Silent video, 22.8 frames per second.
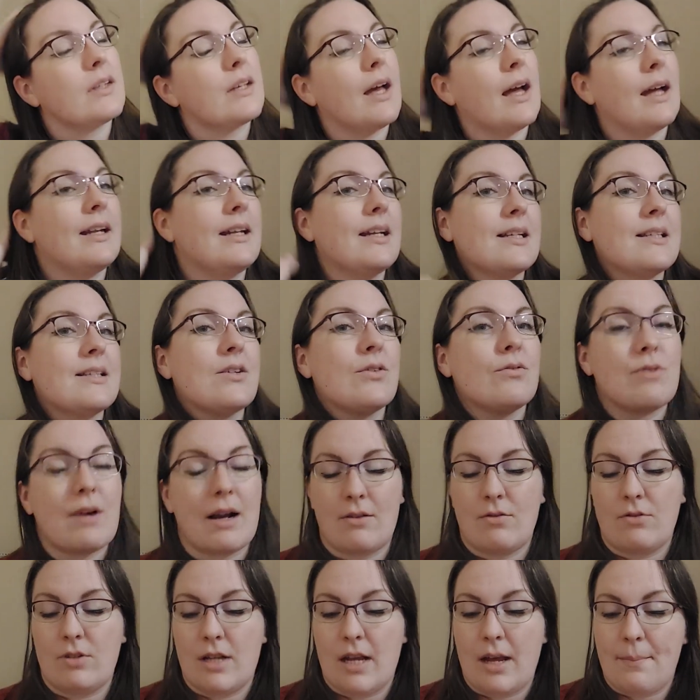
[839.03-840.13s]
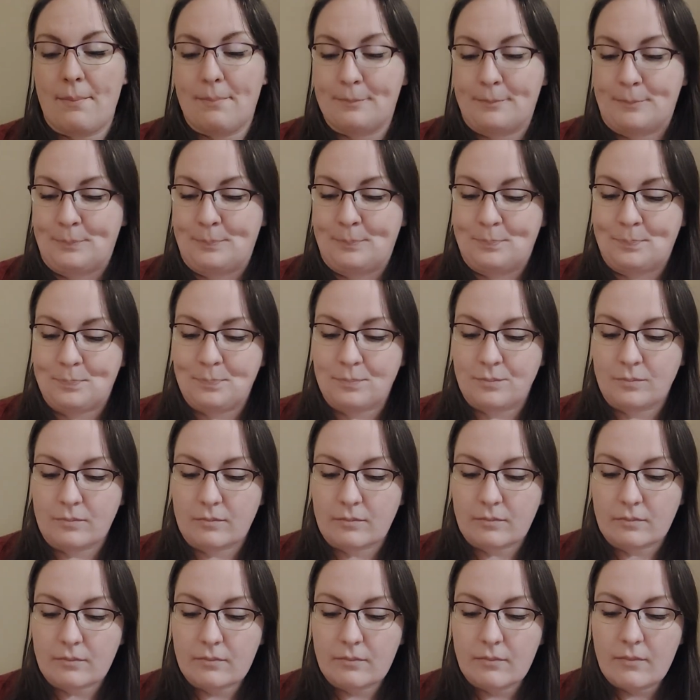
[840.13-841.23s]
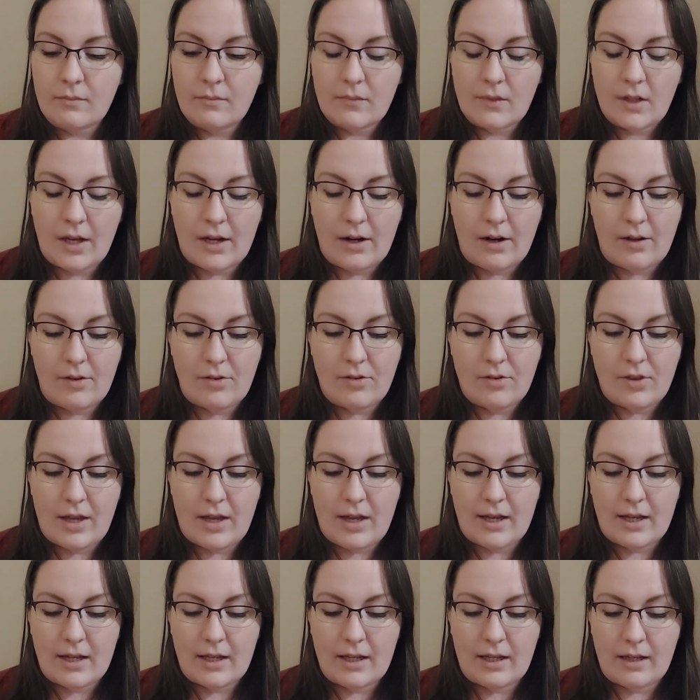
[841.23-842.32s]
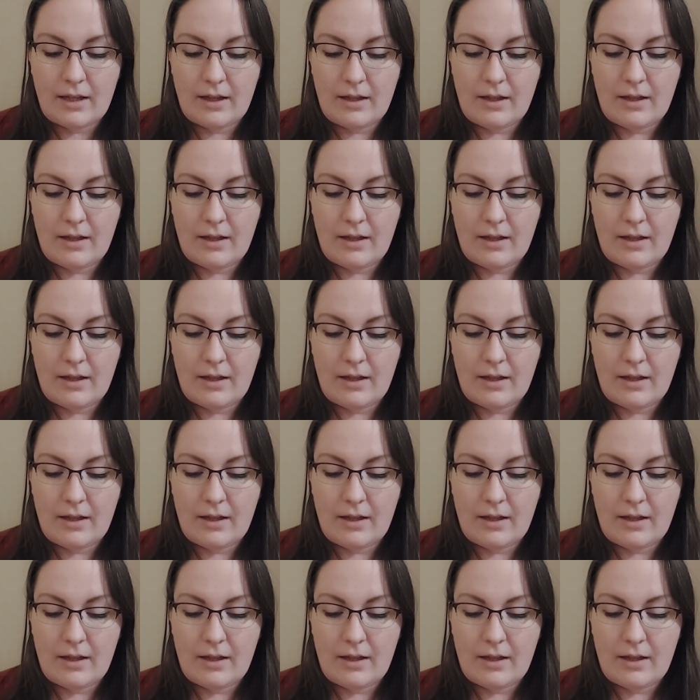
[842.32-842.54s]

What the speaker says: and knit around it. And I think